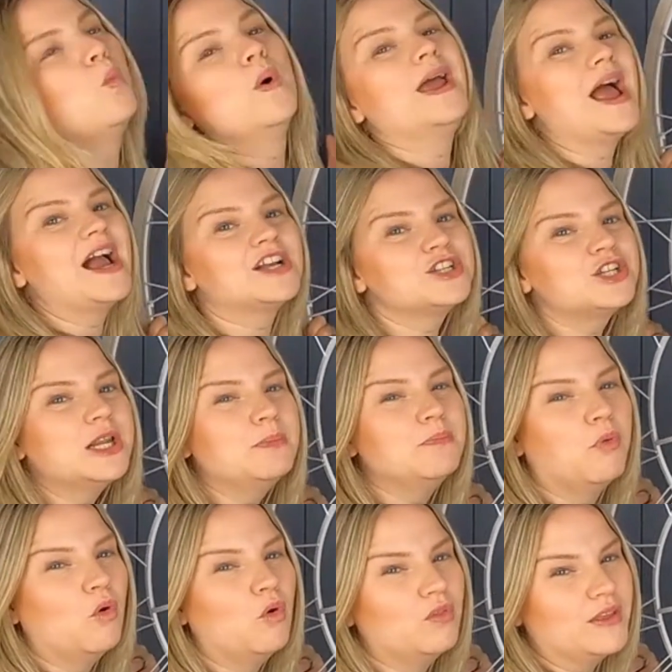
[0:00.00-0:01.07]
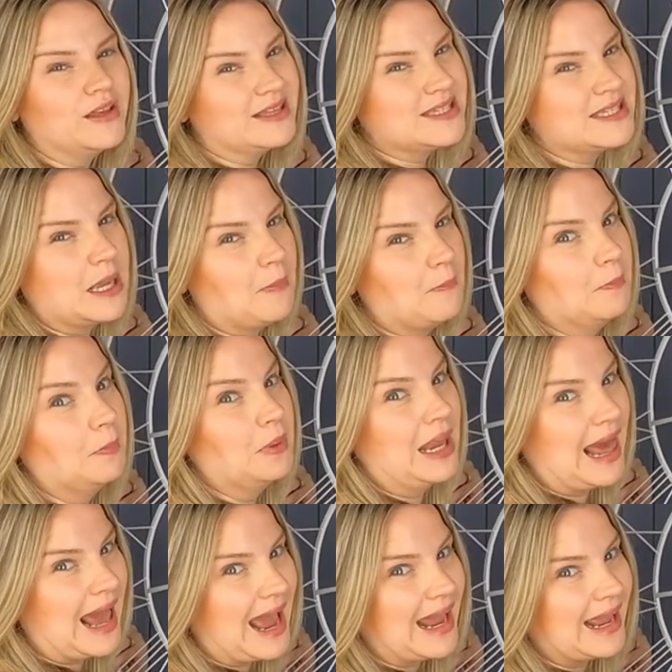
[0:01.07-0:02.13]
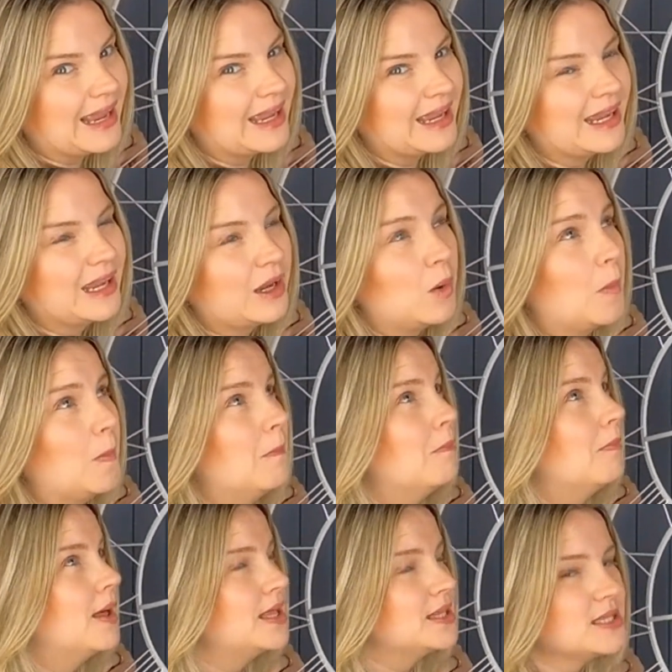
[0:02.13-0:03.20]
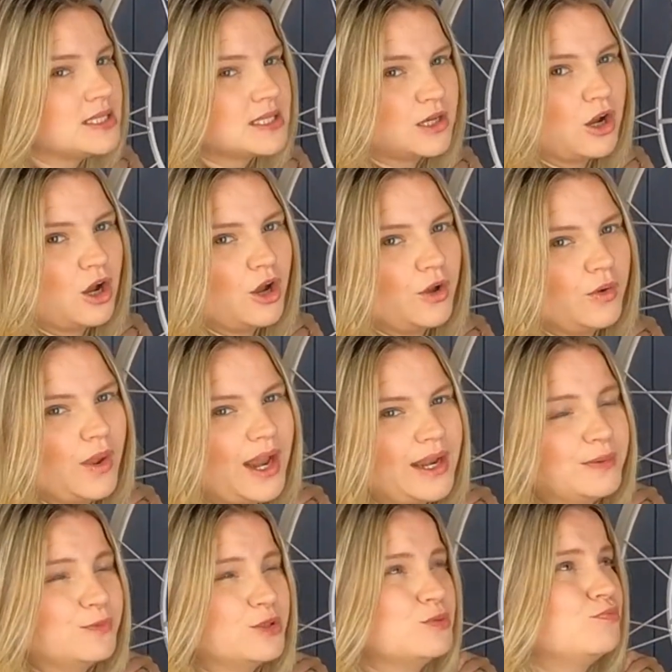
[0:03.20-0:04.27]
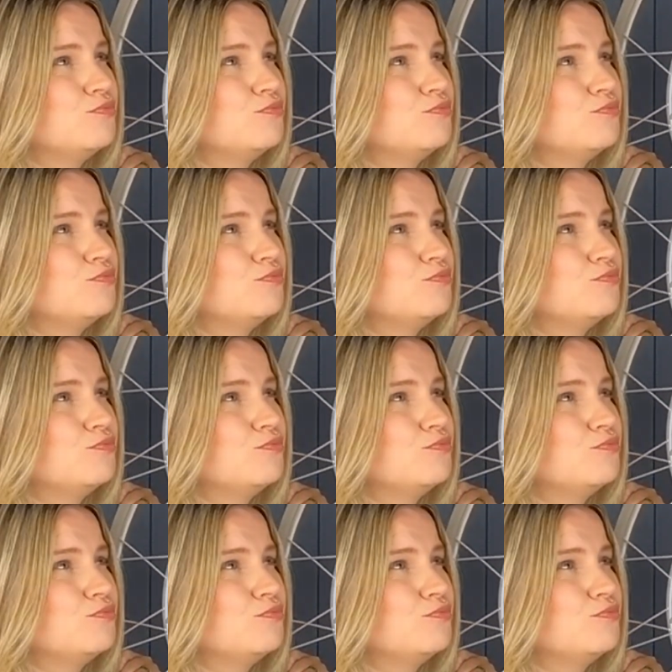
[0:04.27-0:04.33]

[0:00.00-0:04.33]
we actually bought this in black months ago and it was